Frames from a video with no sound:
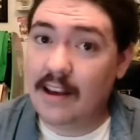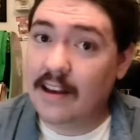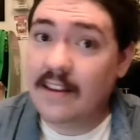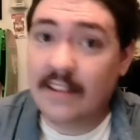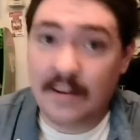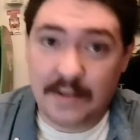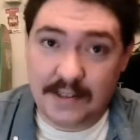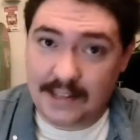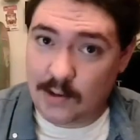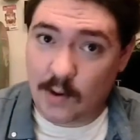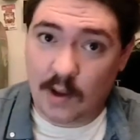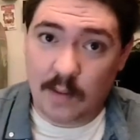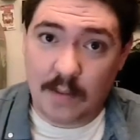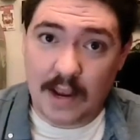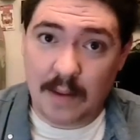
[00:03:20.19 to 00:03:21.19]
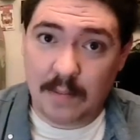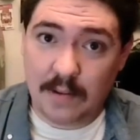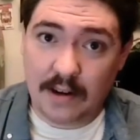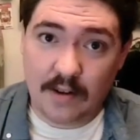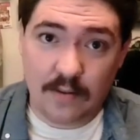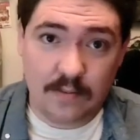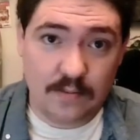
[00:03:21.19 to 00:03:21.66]
There was the toilet paper
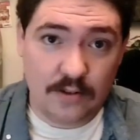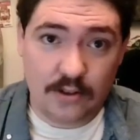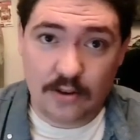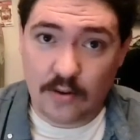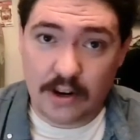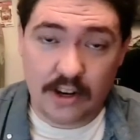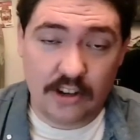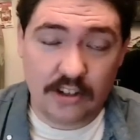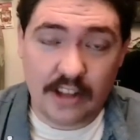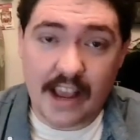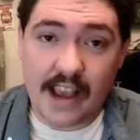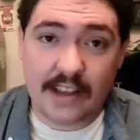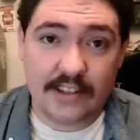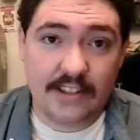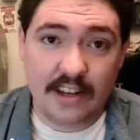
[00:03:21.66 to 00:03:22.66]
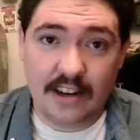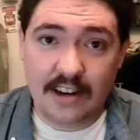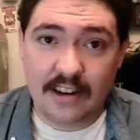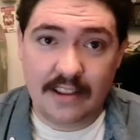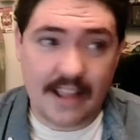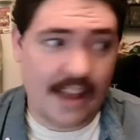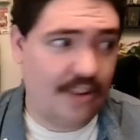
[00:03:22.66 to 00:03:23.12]
shortage last year,
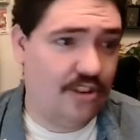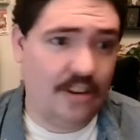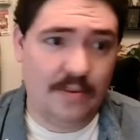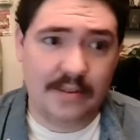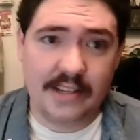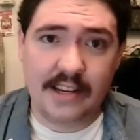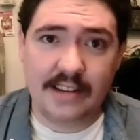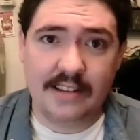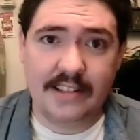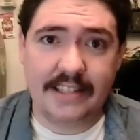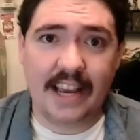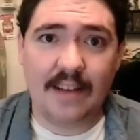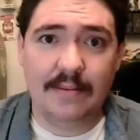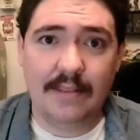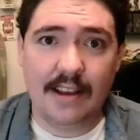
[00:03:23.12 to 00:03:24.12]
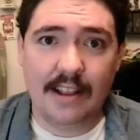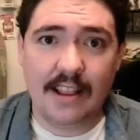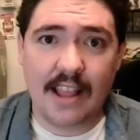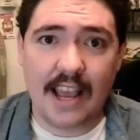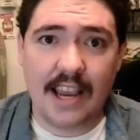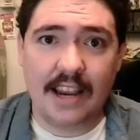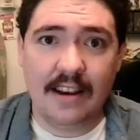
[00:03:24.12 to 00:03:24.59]
and that shit was getting scalped
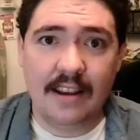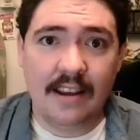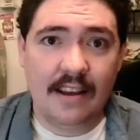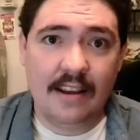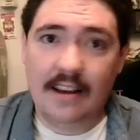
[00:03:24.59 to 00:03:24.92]
online.